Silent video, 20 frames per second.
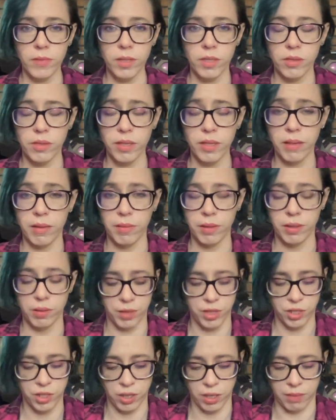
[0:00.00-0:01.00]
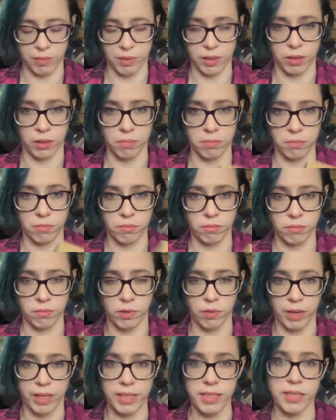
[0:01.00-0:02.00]
yeah, I'm gonna
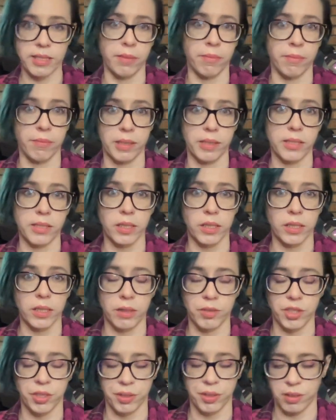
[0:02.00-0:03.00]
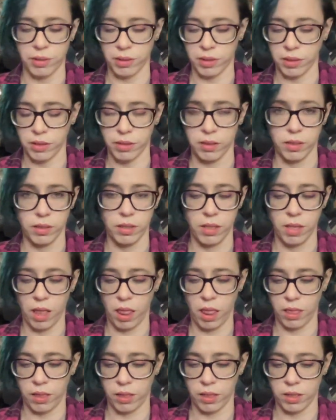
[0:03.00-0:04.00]
race them basically. I'll show you
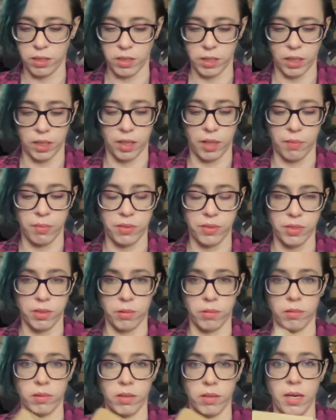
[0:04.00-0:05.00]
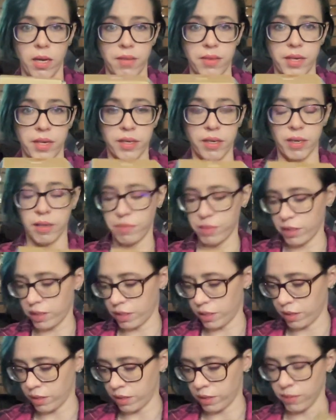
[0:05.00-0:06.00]
the setup. So they come
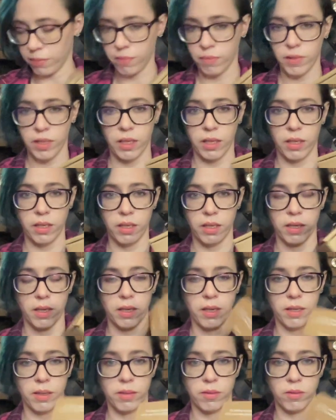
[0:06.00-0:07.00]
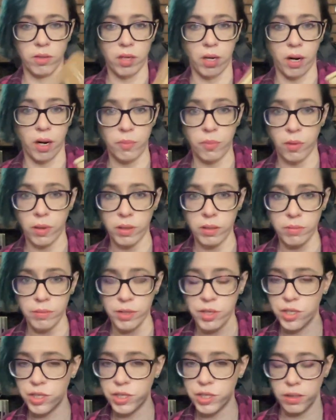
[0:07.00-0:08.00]
in cardboard,
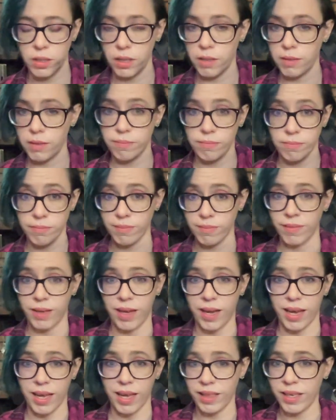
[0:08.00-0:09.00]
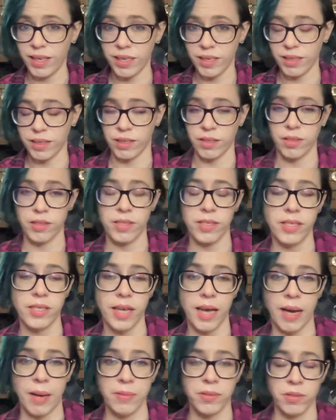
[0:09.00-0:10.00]
which I like. There is
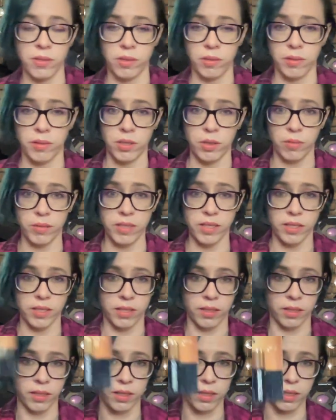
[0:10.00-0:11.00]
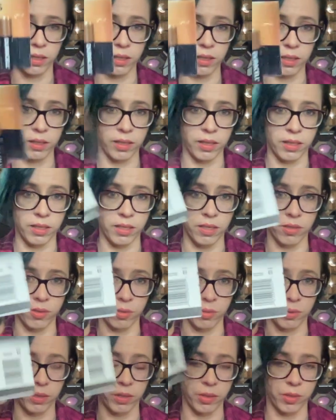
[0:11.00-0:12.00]
absolutely no reason that these are
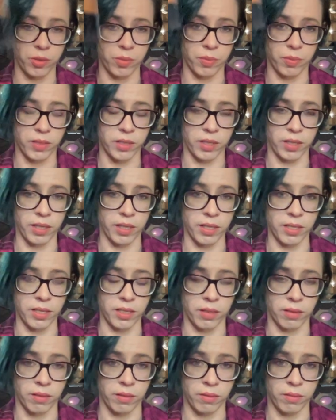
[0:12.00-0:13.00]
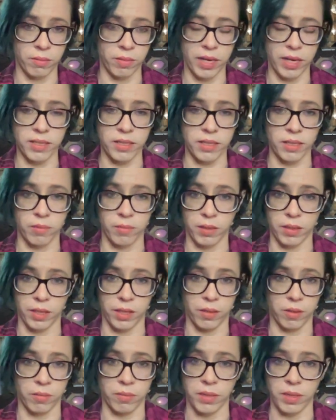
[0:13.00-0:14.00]
100% cased in plastic when they
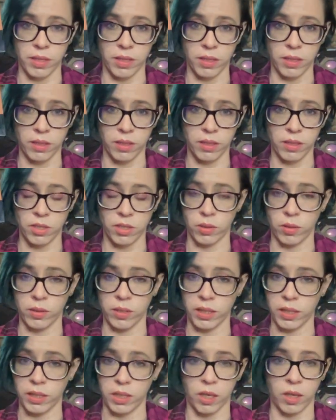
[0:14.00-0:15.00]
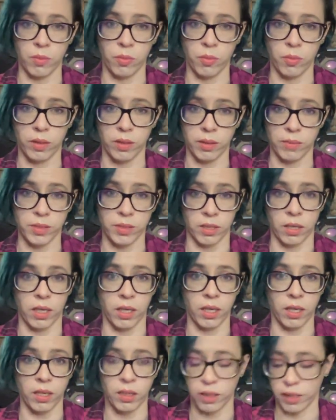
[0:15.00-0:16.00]
could be sold in cardboard. I'm
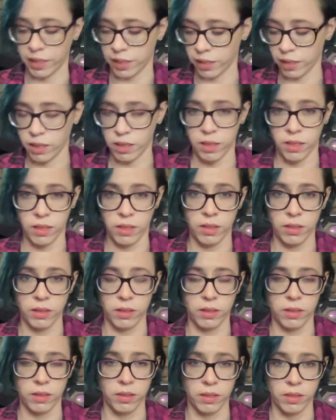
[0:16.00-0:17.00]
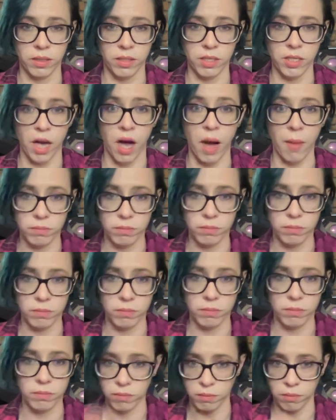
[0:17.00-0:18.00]
sorry. Like, stop.
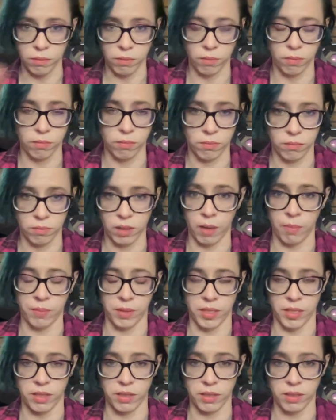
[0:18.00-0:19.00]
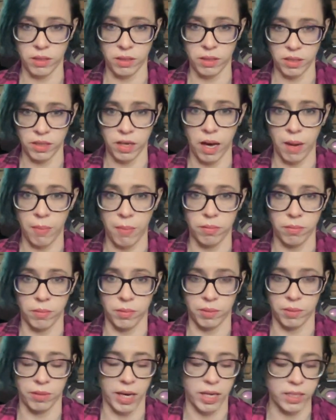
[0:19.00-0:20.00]
Companies, stop with
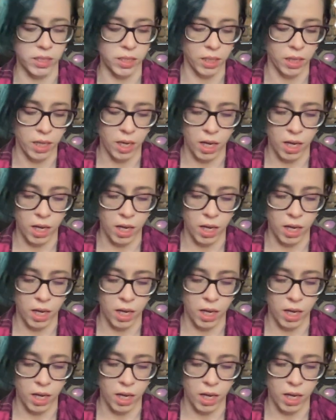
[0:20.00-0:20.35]
the plastic.